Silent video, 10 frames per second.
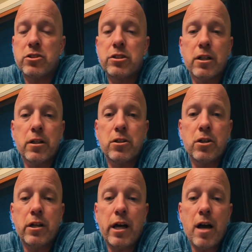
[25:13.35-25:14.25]

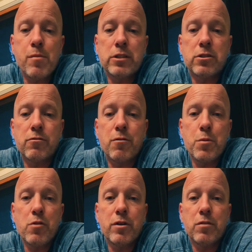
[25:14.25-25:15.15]
instilling good habits
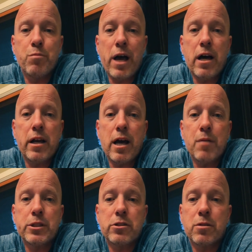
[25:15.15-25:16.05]
and removing bad
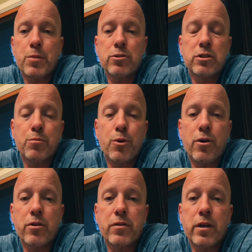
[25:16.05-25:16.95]
habits are the most
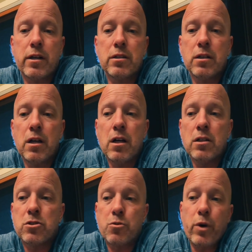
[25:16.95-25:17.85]
important things
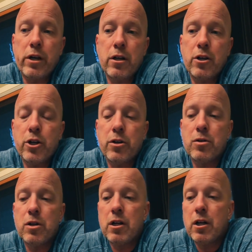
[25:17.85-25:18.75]
we can
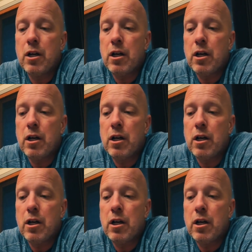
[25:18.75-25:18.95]
do.